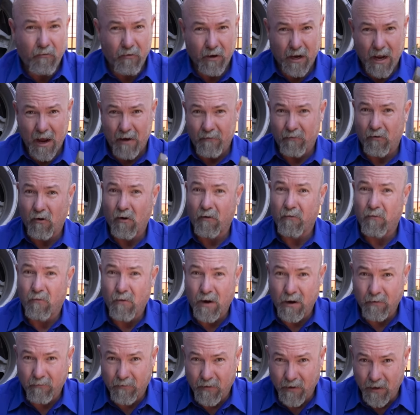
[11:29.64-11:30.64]
recover off
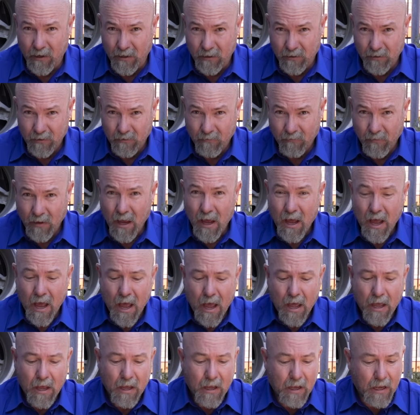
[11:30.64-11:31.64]
one of these.
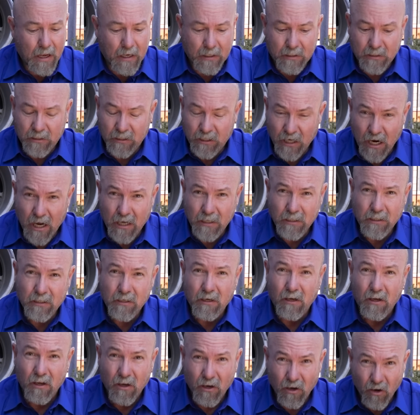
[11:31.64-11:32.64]
It's
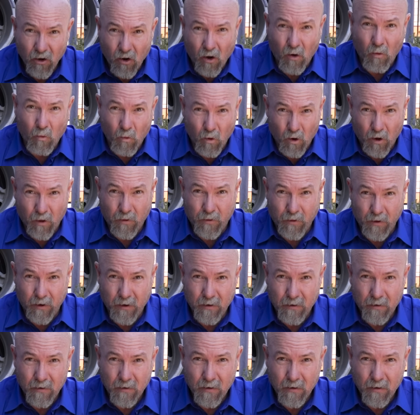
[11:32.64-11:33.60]
just not worth it.